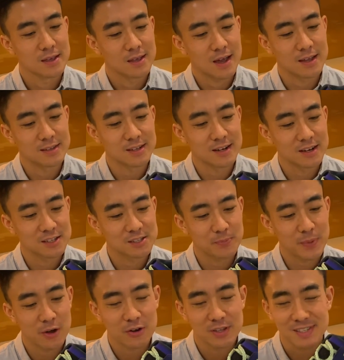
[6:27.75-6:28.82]
I didn't
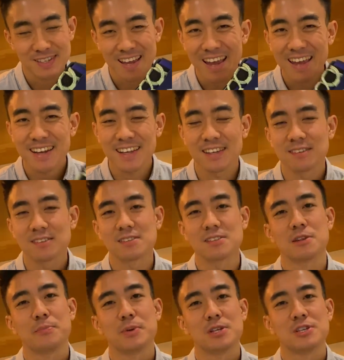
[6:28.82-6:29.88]
experience any heel
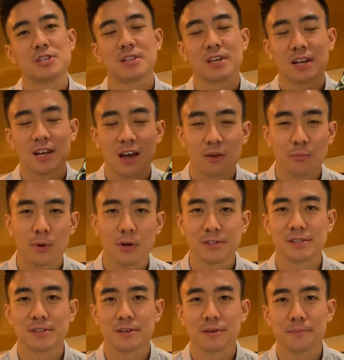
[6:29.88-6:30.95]
slippage in the
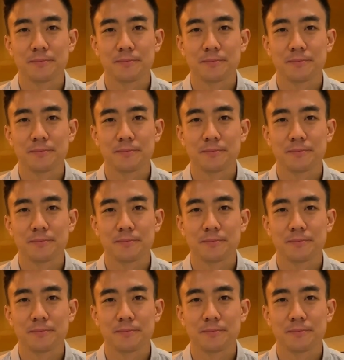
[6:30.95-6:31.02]
Cloudmonster.